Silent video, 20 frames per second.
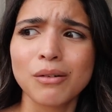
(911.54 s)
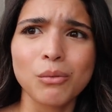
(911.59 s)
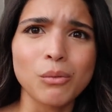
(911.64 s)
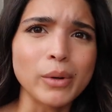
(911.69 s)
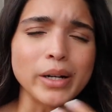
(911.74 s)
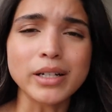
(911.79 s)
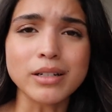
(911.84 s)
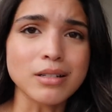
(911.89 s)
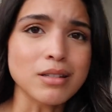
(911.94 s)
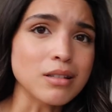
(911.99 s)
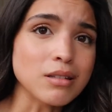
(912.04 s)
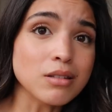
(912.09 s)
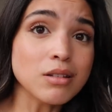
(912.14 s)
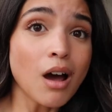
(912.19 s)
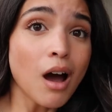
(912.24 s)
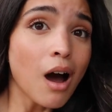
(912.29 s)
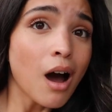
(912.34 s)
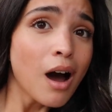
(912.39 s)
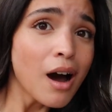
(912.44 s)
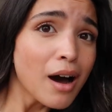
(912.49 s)
where is this
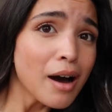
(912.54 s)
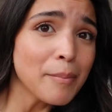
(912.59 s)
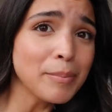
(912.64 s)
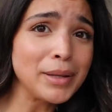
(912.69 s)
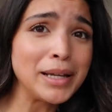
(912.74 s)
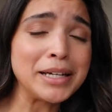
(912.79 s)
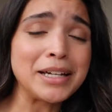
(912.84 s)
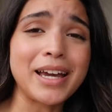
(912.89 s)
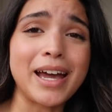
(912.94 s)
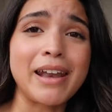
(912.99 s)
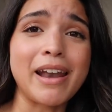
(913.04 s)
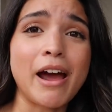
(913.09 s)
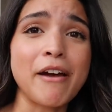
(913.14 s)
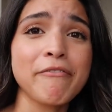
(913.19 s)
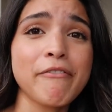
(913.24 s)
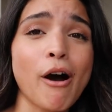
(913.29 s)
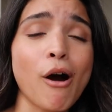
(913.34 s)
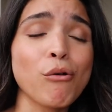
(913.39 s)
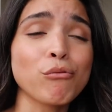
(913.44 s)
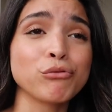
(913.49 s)
top like and i
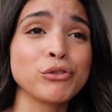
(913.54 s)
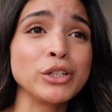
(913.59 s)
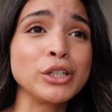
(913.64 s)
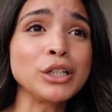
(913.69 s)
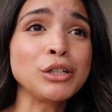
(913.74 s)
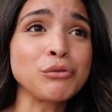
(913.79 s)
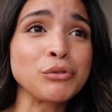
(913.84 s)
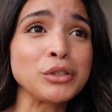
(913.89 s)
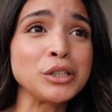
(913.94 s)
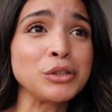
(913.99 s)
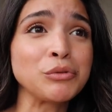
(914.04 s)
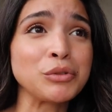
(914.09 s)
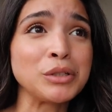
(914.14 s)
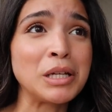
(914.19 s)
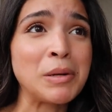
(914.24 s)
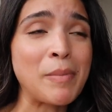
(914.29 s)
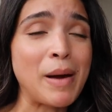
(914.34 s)
felt really really really